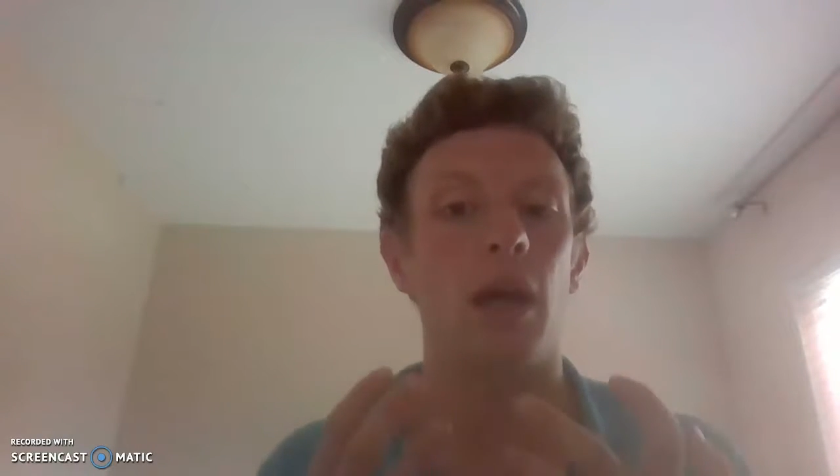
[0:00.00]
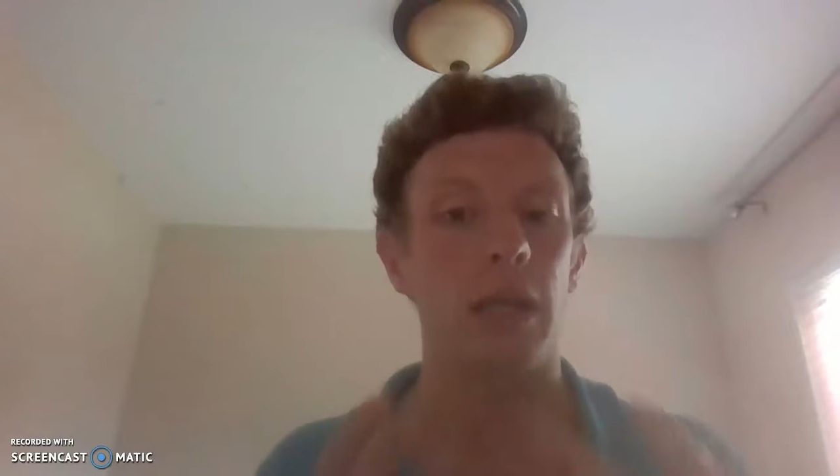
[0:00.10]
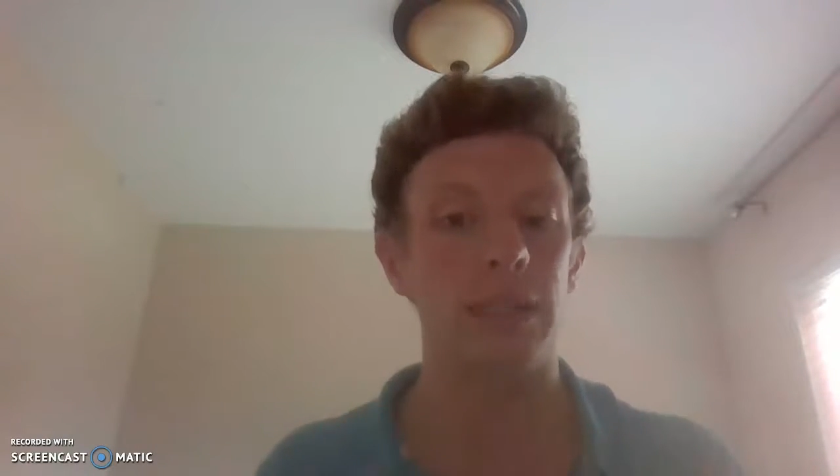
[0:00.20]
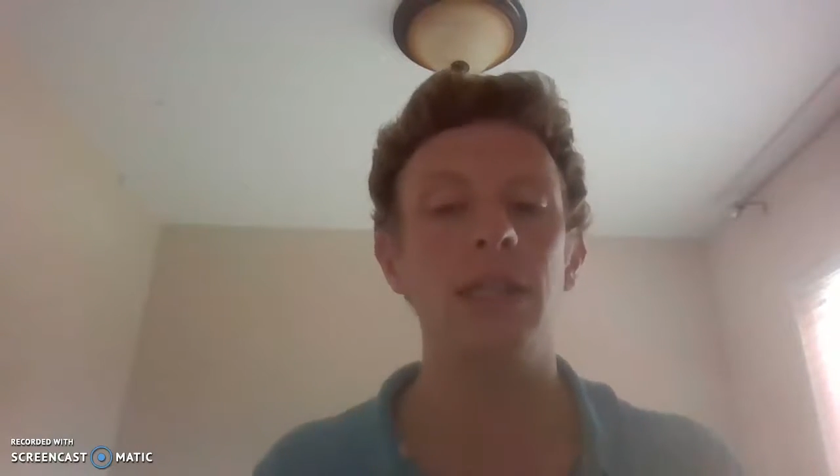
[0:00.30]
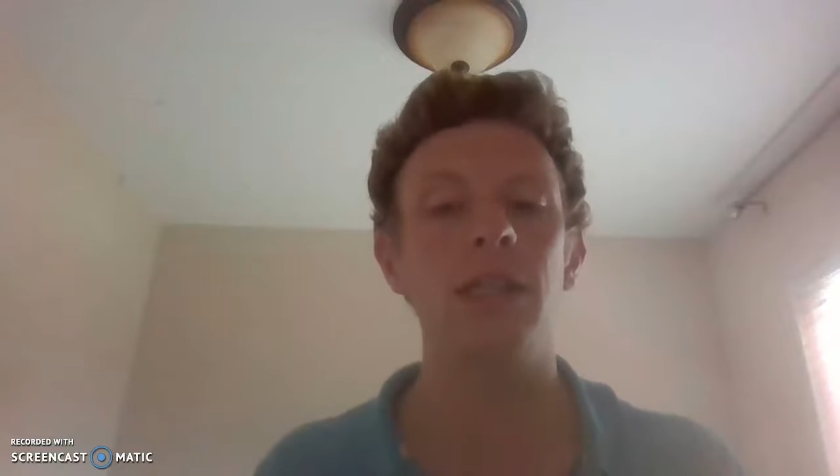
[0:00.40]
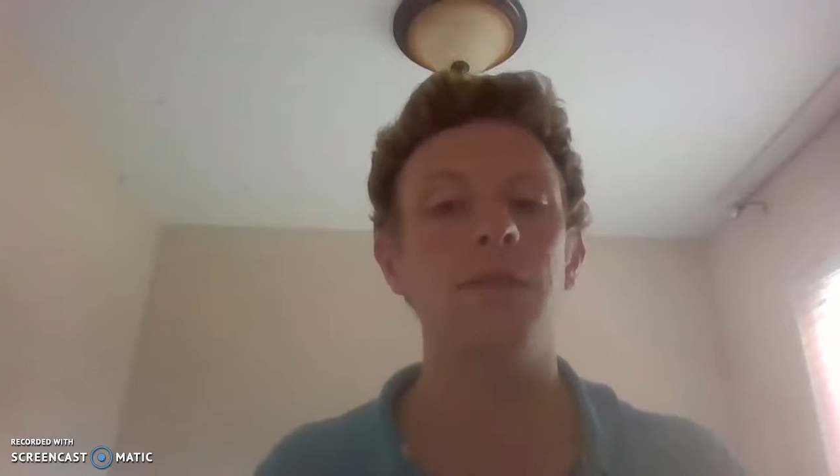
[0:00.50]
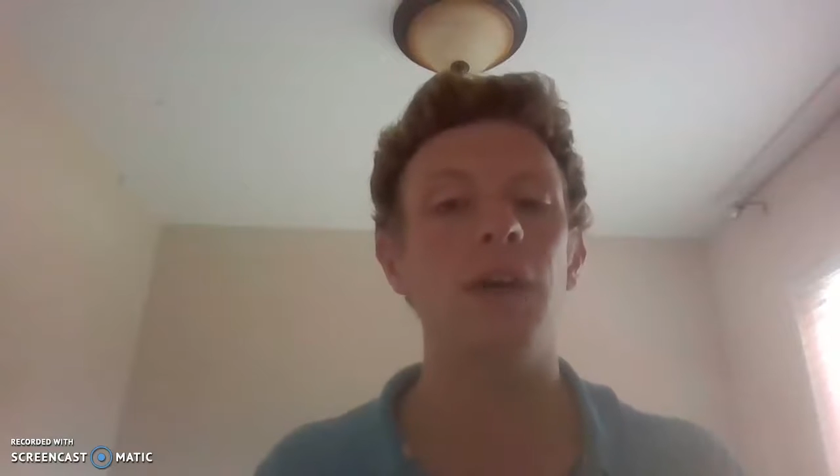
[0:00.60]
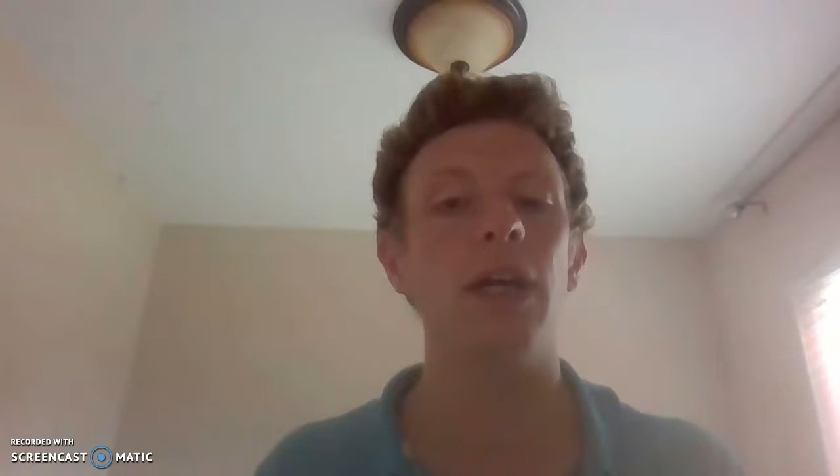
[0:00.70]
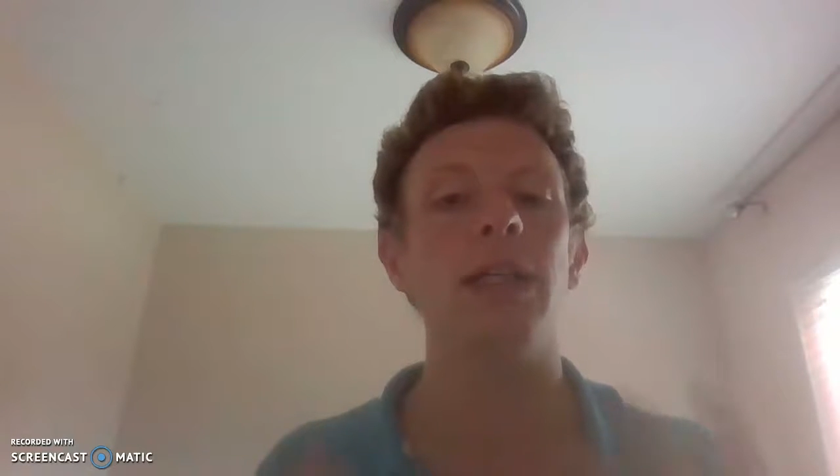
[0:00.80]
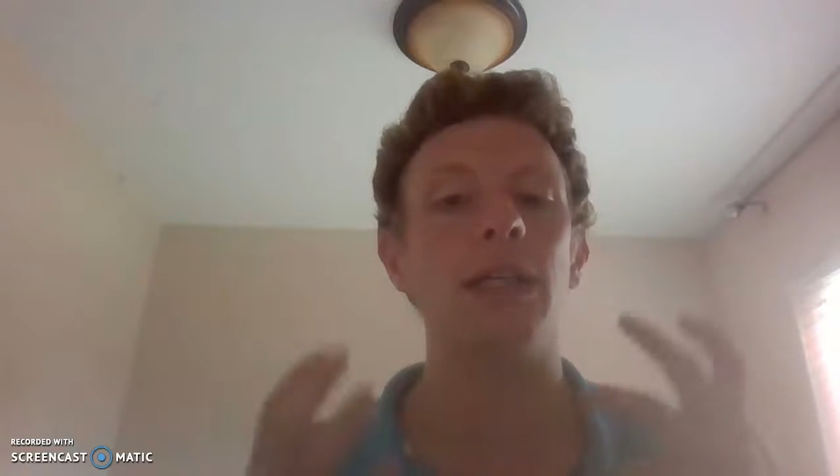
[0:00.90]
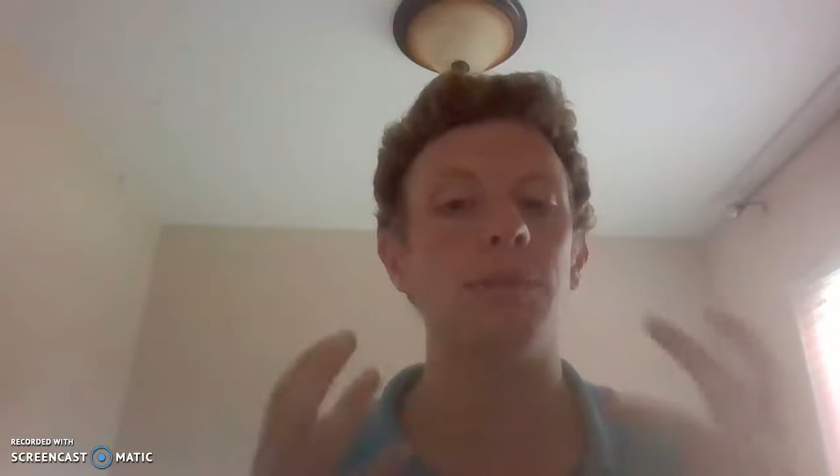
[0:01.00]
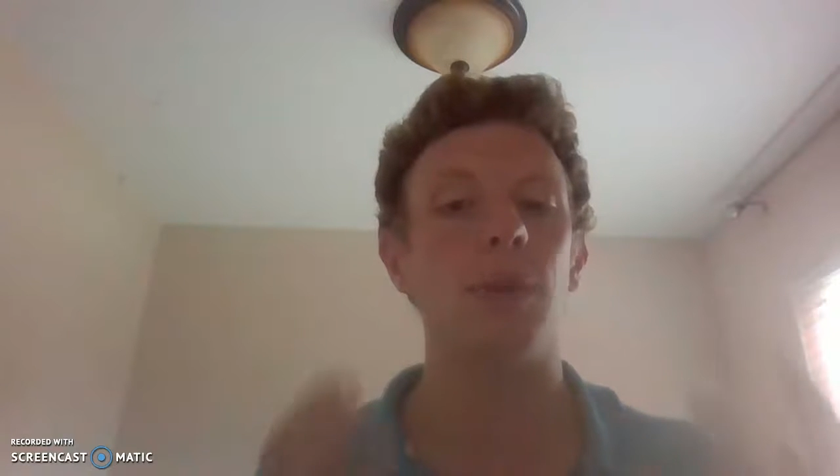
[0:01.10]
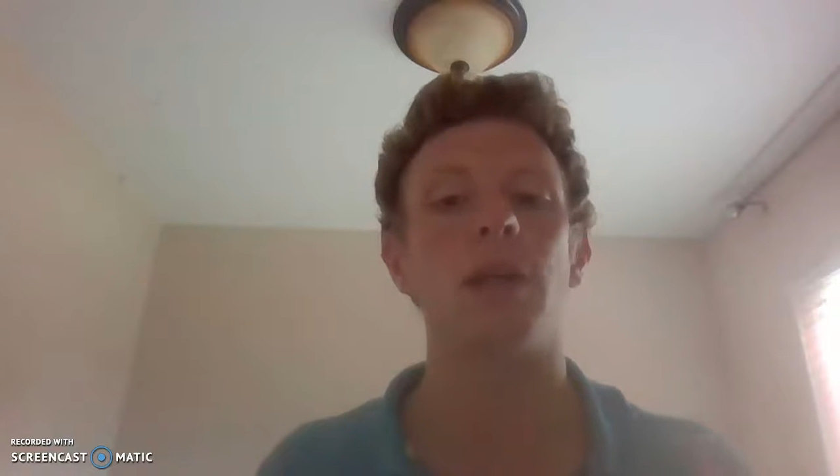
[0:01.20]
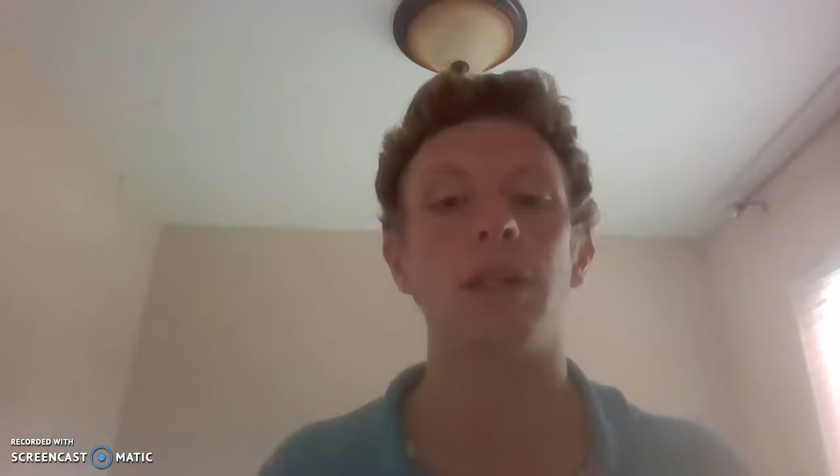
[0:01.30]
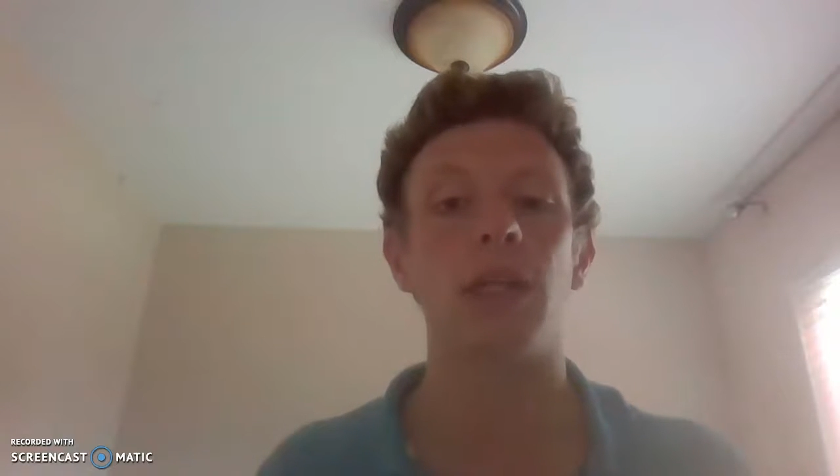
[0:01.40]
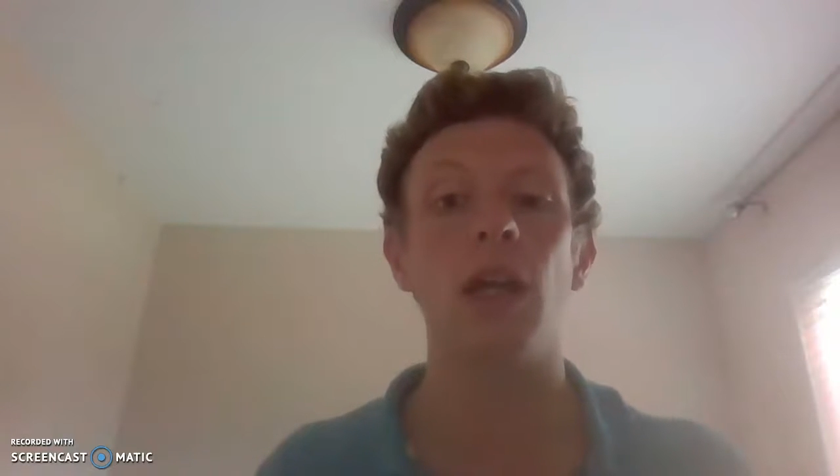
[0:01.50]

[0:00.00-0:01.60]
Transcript: identified as part of the